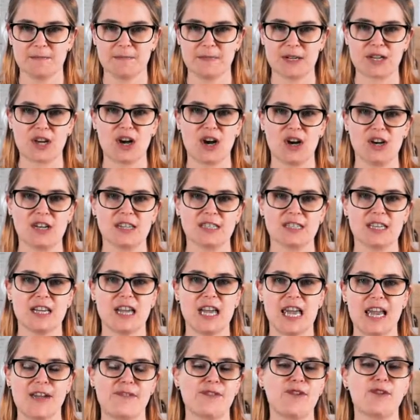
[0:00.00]
Because
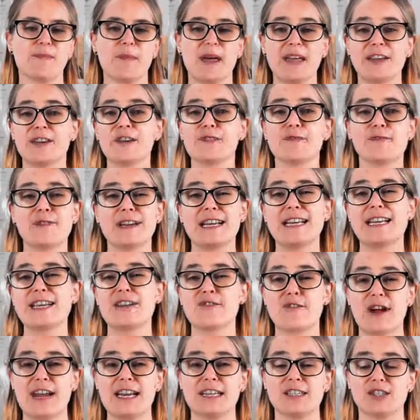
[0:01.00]
if you make a really
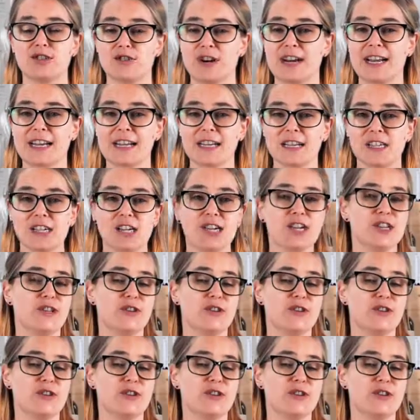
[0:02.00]
great drink,